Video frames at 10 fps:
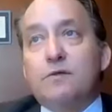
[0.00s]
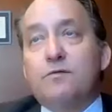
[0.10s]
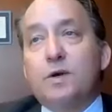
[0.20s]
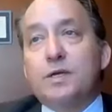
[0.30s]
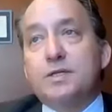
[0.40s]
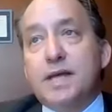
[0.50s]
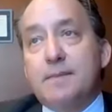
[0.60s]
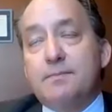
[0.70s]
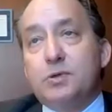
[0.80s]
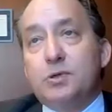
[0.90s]
Well, for
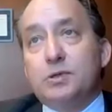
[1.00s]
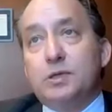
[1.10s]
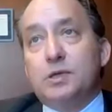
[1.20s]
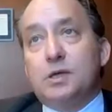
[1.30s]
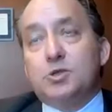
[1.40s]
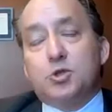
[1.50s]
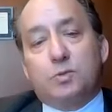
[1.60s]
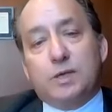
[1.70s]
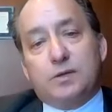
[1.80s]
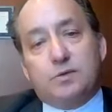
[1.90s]
example, so
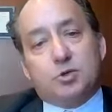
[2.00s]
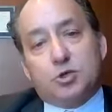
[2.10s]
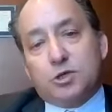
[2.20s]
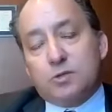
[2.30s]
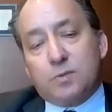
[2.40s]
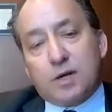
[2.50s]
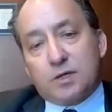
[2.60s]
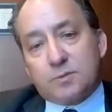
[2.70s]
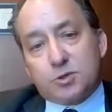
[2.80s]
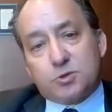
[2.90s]
we certainly
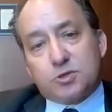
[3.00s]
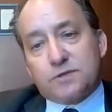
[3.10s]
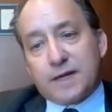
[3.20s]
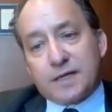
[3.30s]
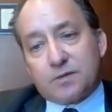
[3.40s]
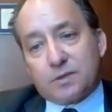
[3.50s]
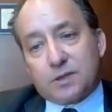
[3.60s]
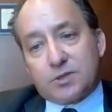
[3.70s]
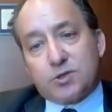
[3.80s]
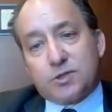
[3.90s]
welcome students of any
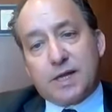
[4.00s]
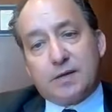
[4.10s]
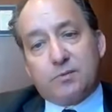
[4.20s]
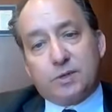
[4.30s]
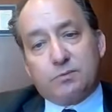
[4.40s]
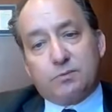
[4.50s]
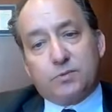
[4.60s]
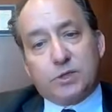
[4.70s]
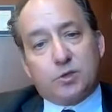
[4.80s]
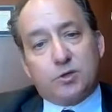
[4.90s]
religion, and we
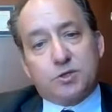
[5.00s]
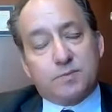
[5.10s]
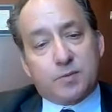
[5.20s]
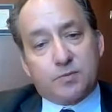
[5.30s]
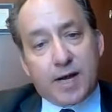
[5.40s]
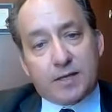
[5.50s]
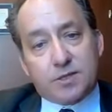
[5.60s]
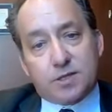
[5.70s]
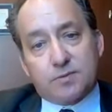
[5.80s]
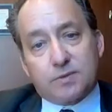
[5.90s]
encourage them to
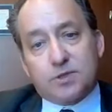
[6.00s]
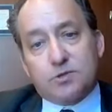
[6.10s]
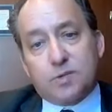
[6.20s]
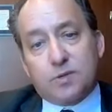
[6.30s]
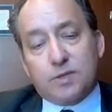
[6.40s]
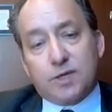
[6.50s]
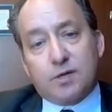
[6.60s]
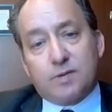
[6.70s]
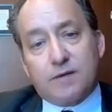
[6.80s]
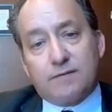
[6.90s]
practice their religion while we're
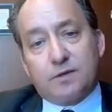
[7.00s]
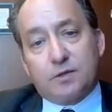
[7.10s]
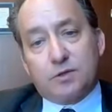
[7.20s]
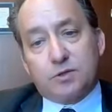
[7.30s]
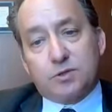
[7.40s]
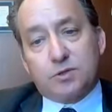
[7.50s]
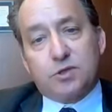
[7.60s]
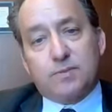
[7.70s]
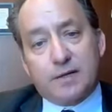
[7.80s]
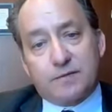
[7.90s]
here. We have a large
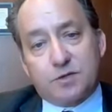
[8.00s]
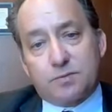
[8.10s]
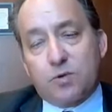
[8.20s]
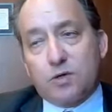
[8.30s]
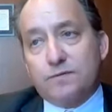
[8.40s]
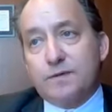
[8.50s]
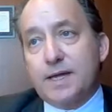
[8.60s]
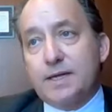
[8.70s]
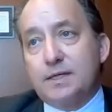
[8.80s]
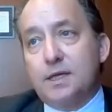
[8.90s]
amount of support for
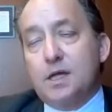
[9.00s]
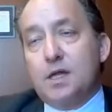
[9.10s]
that.